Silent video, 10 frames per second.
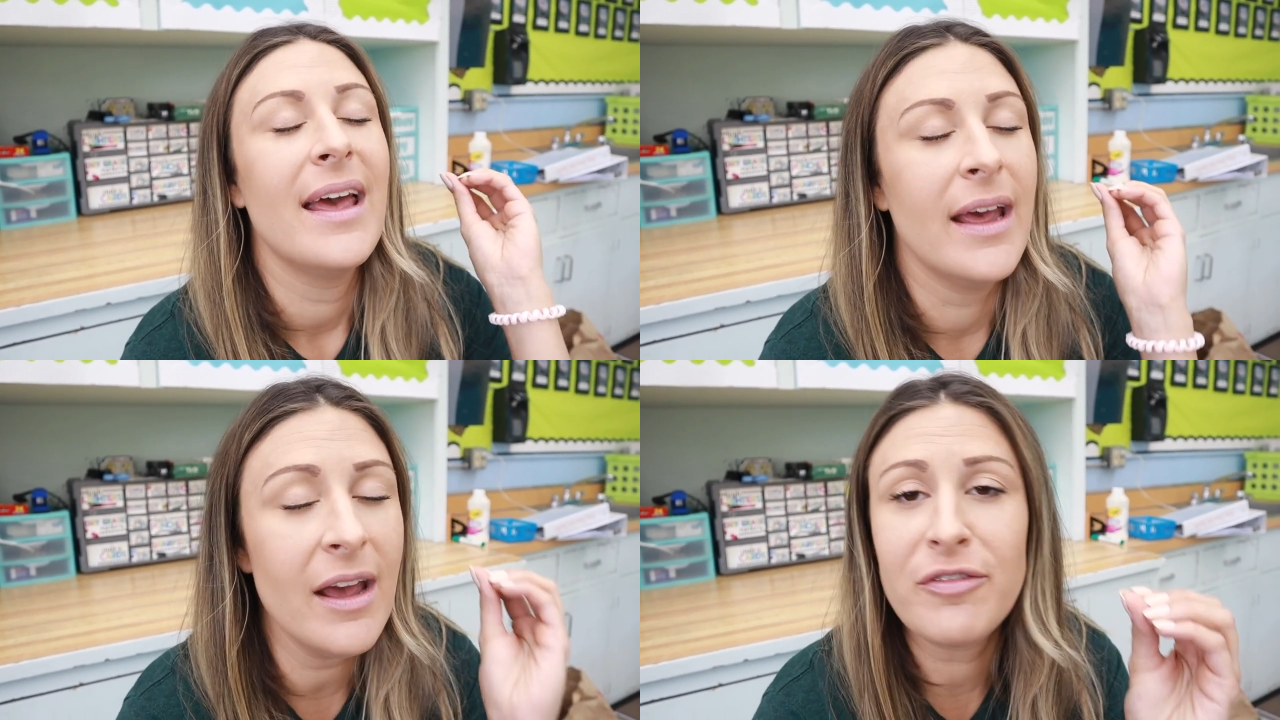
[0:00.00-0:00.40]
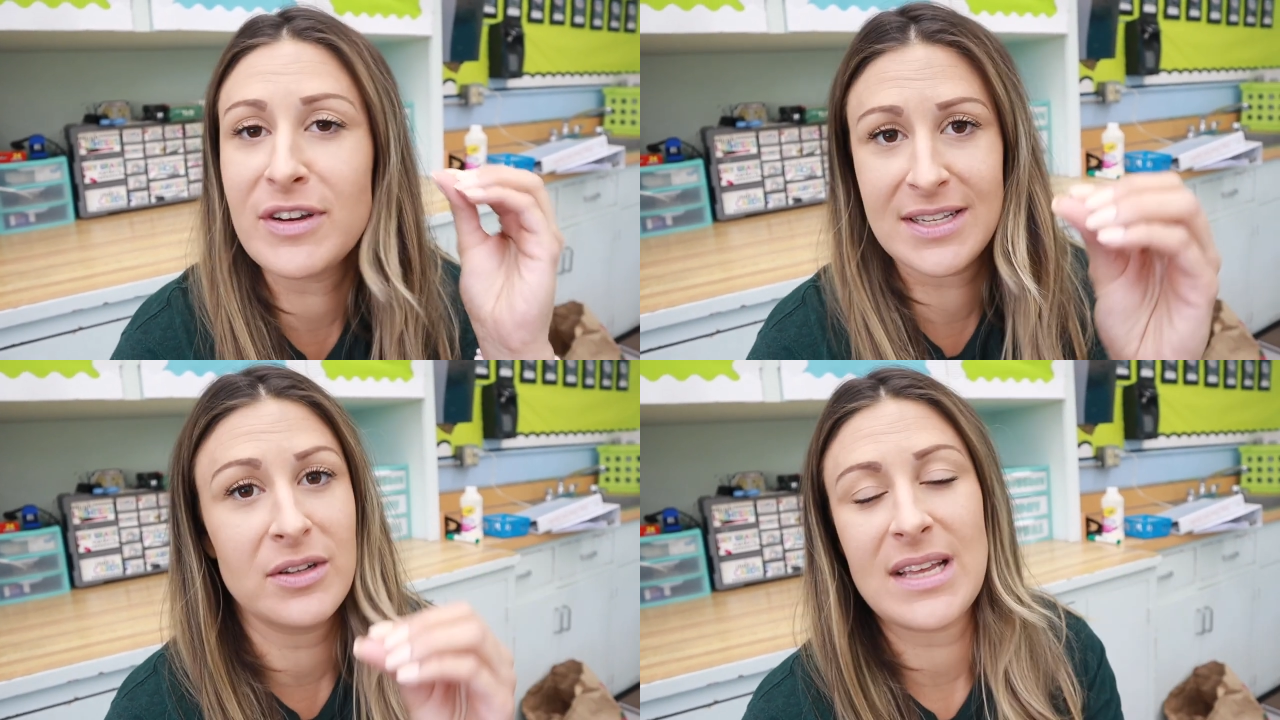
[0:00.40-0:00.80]

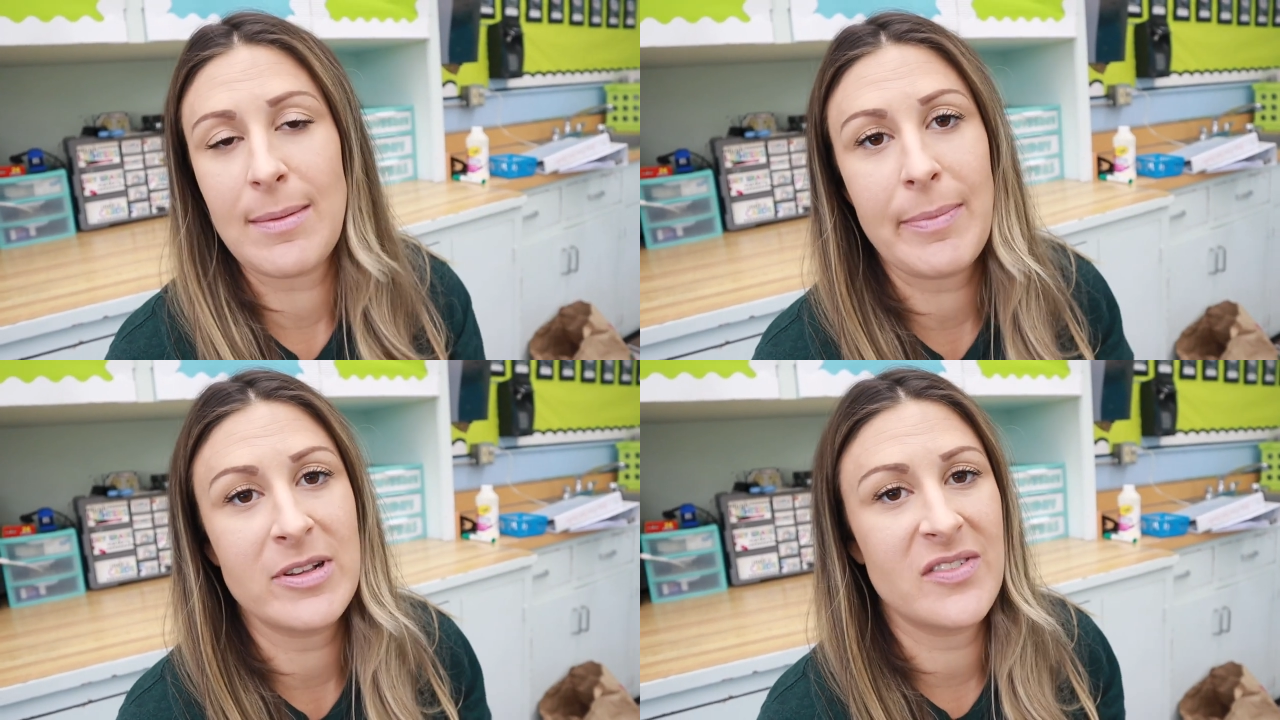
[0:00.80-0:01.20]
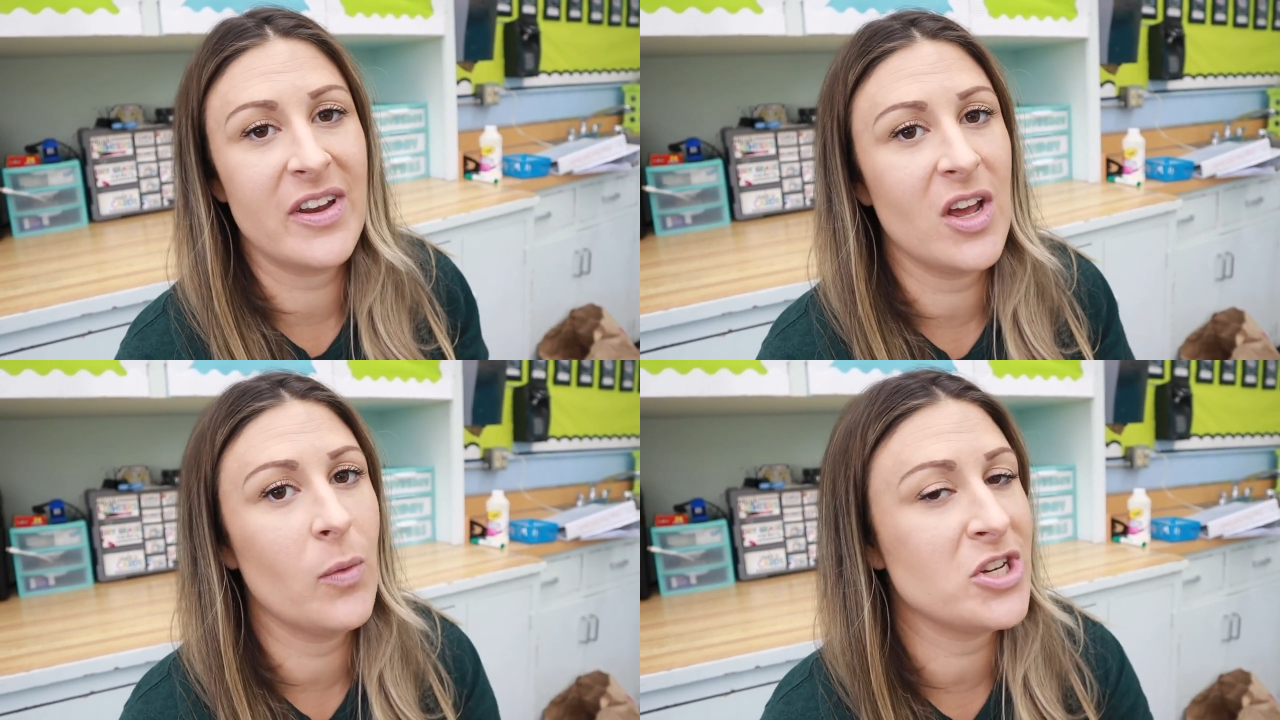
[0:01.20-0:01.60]
every single time I post a
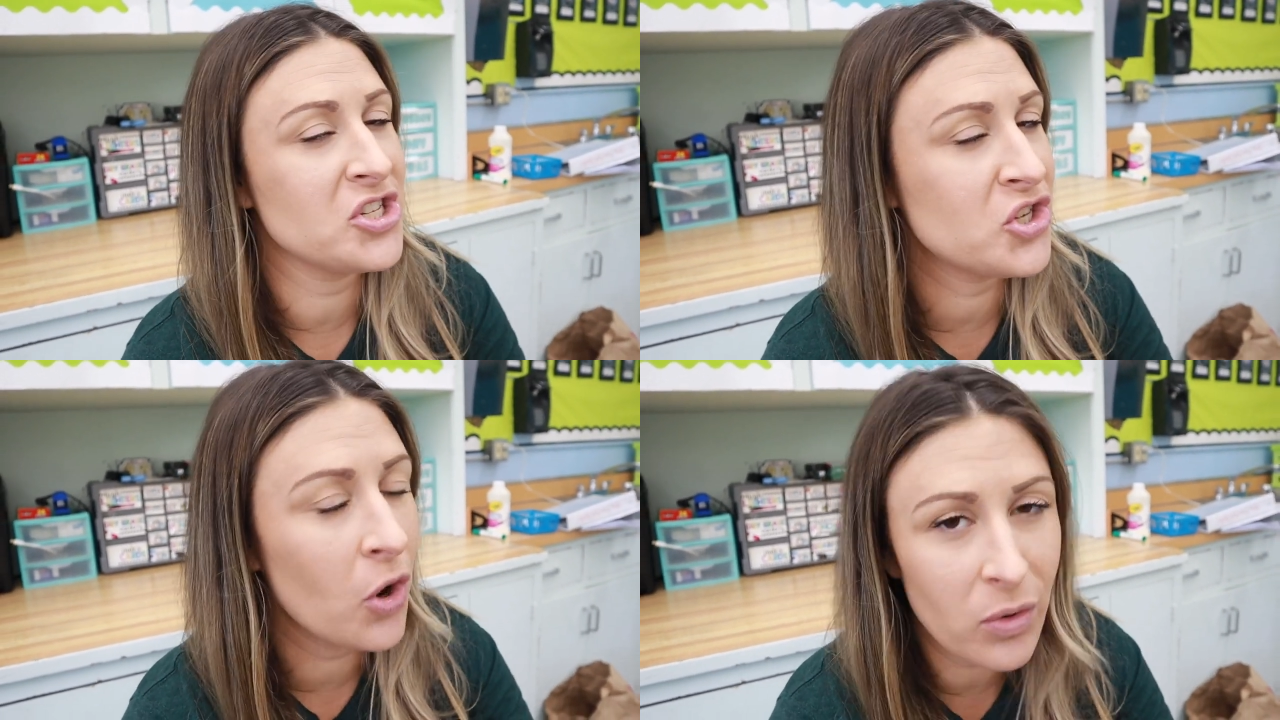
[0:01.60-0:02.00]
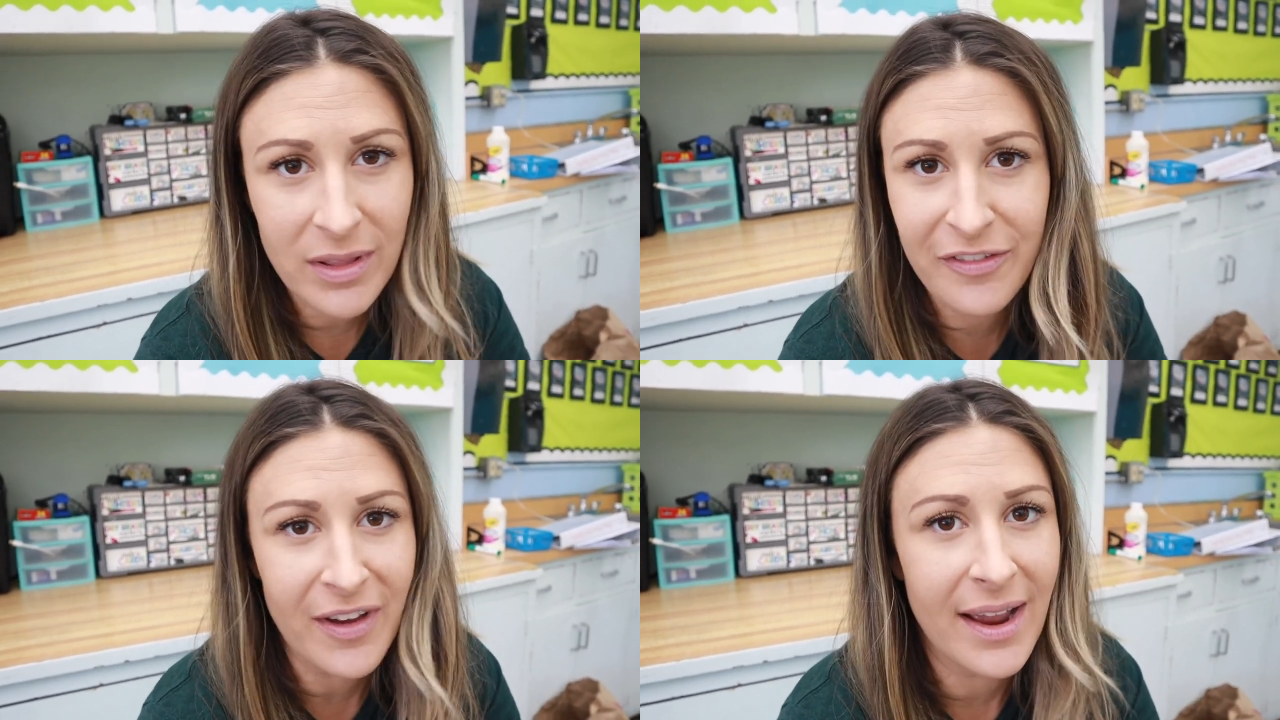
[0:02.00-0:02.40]
video, which is
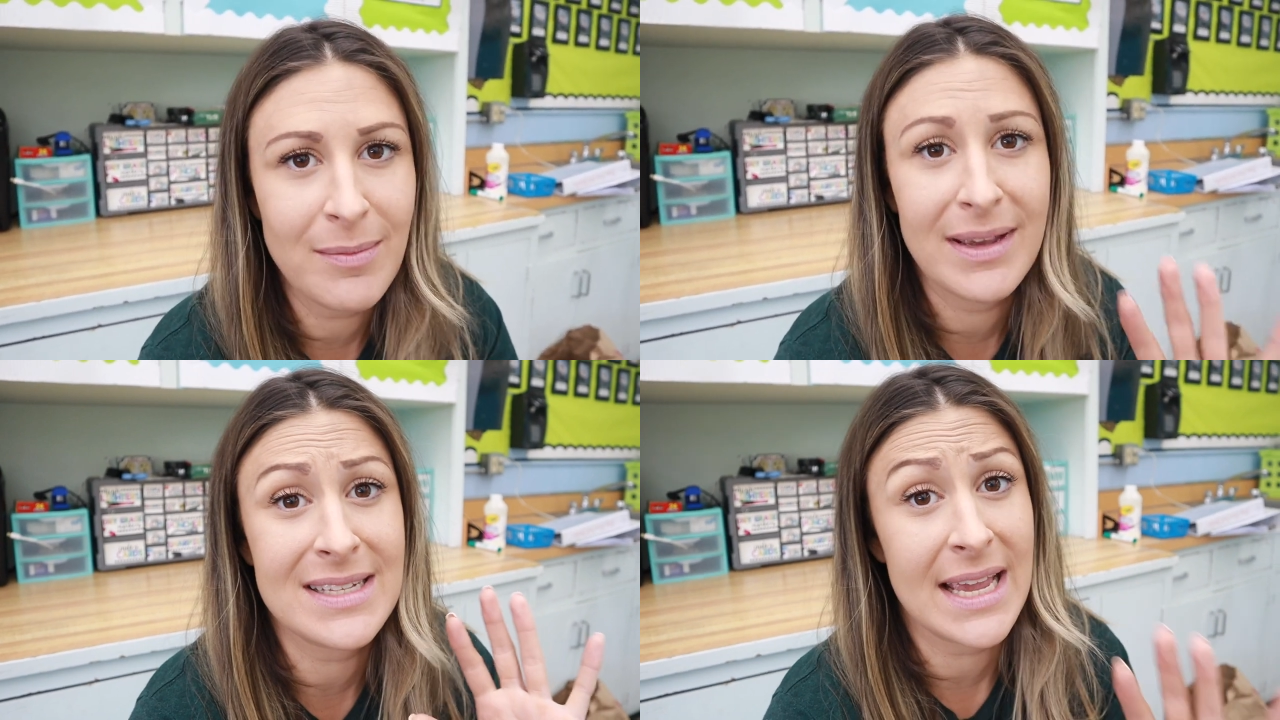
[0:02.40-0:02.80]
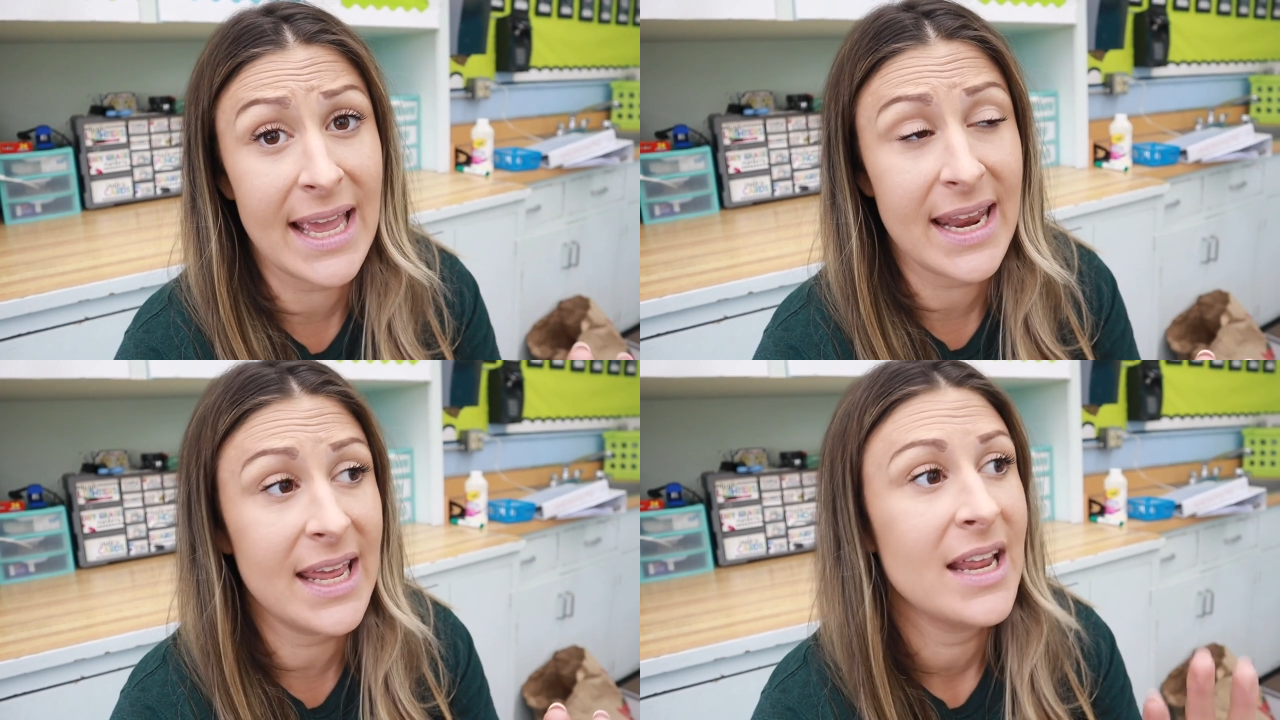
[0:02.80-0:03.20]
totally fine because I
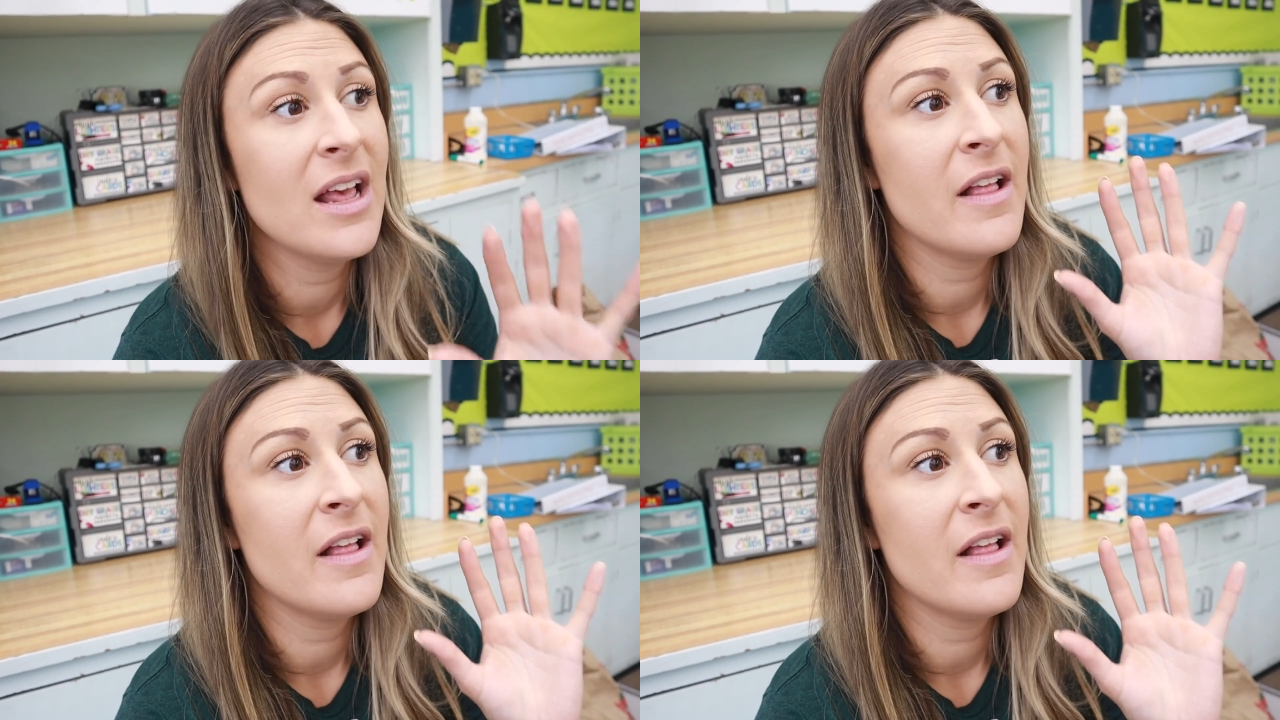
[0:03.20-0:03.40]
get it.